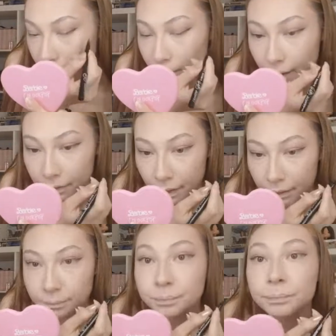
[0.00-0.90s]
Like that.
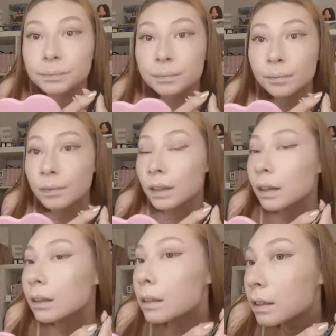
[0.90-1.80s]

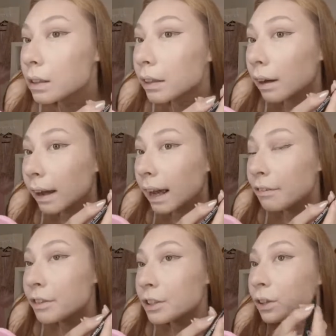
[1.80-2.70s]
So now I
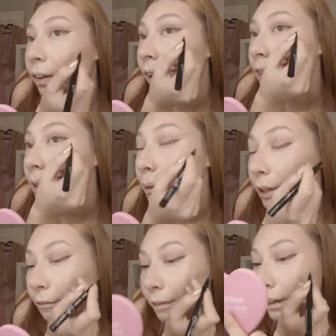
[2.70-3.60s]
have the two lines. I'm
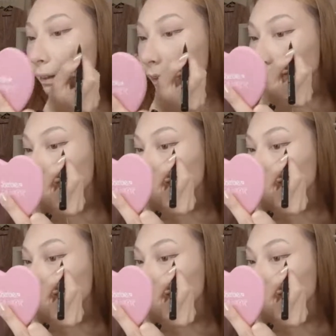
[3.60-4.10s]
going to fill in the little